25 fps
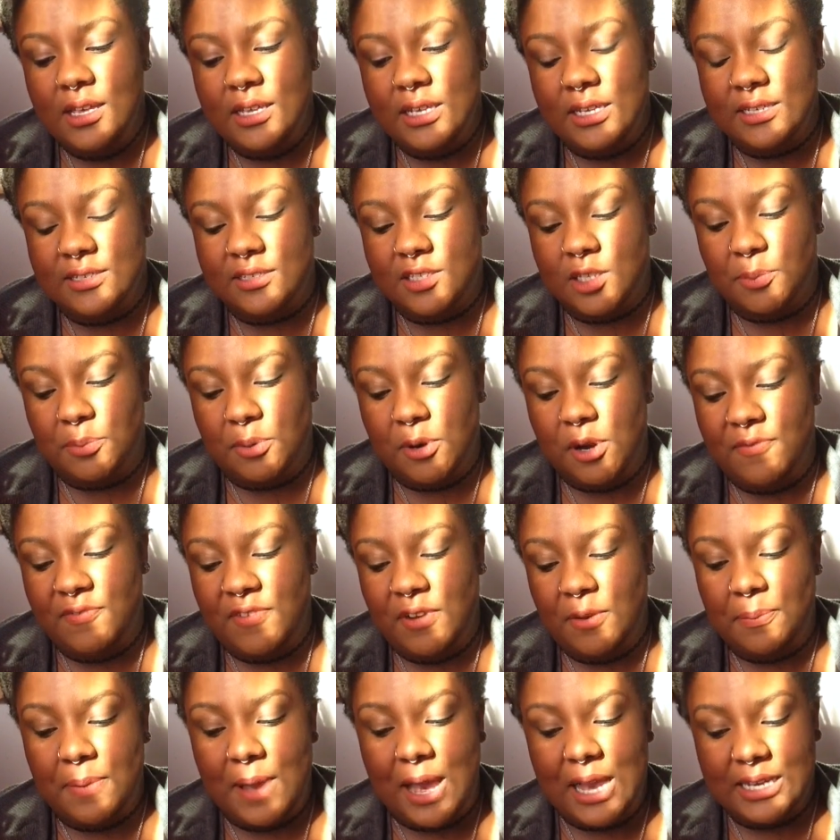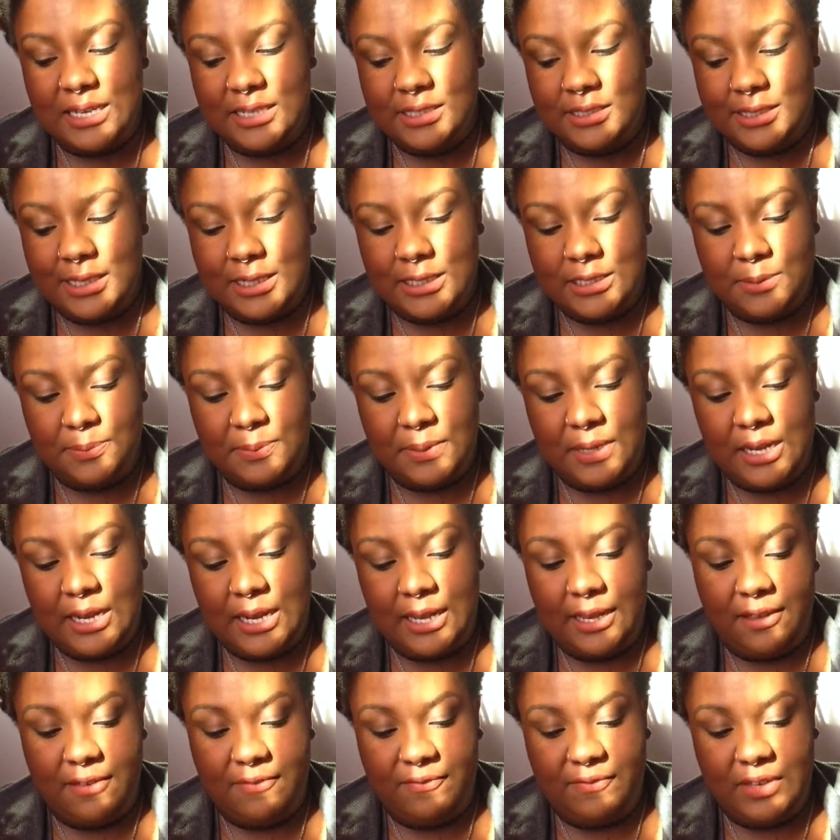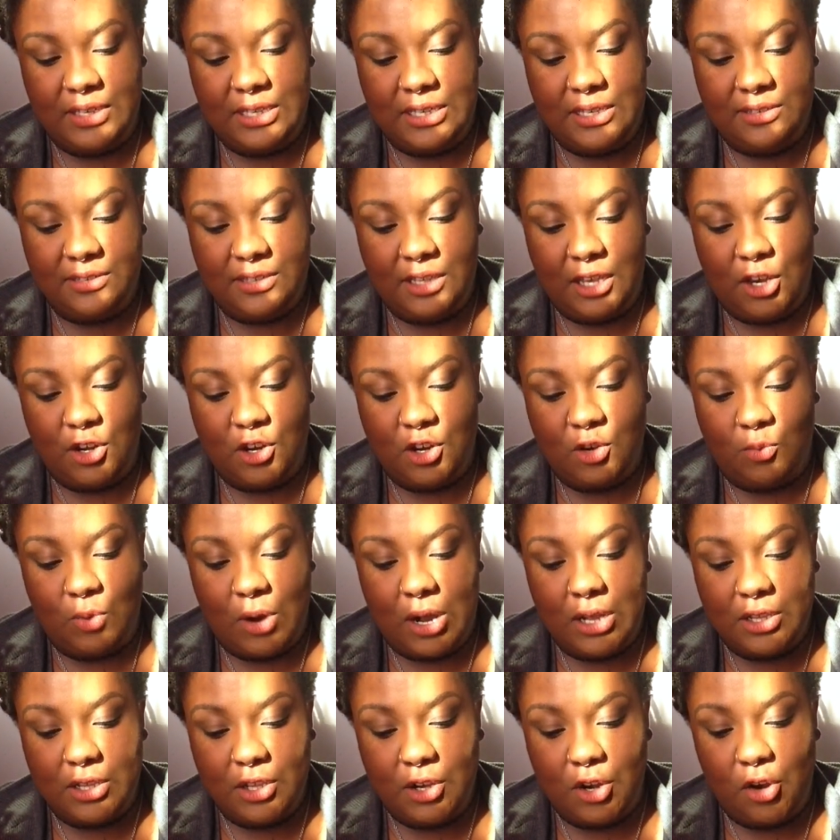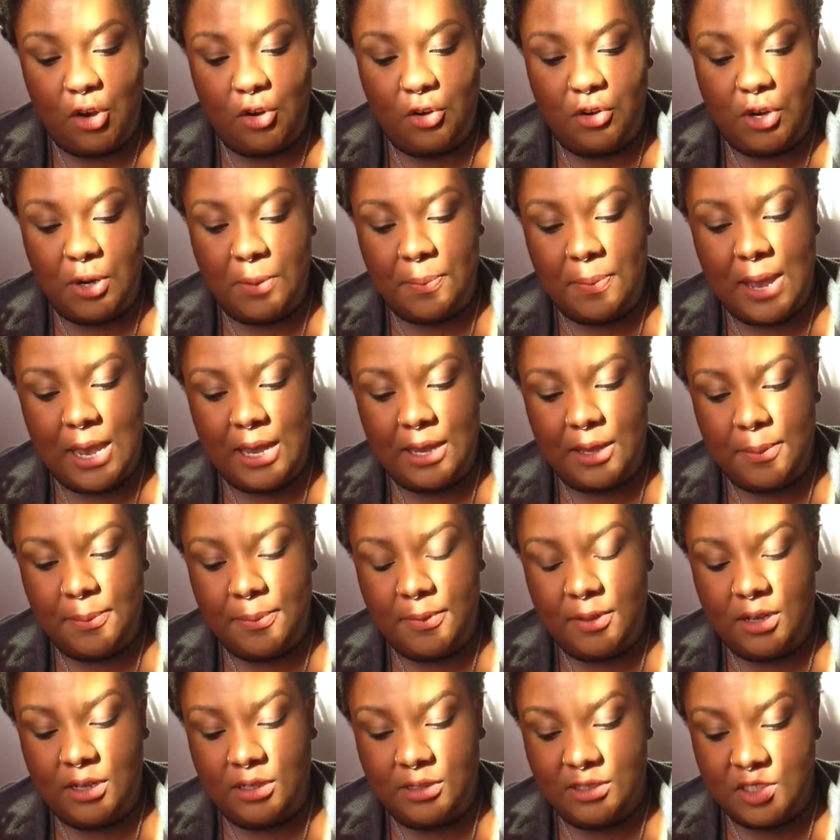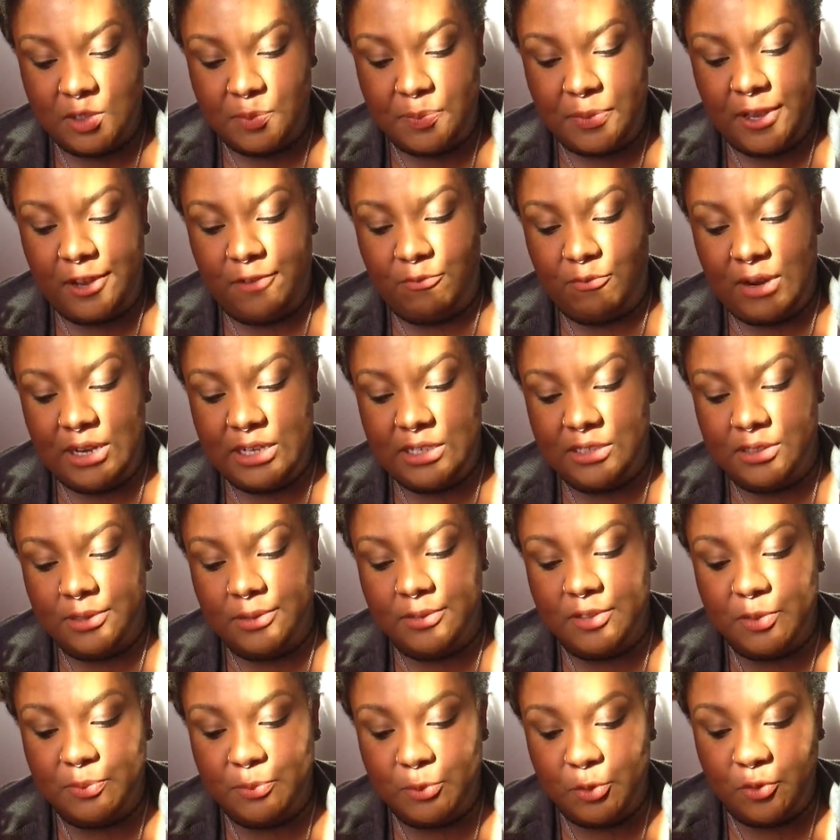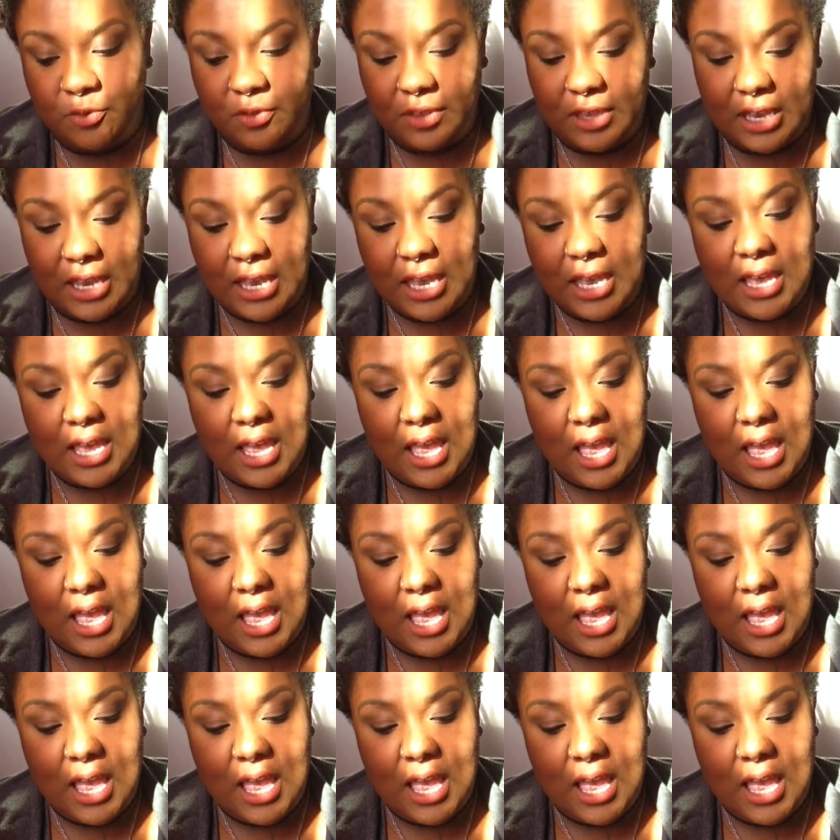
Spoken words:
It's the perfect pocket-sized pen. It can fit easily in your wallet or in your pocketbook. This pen writes so smoothly.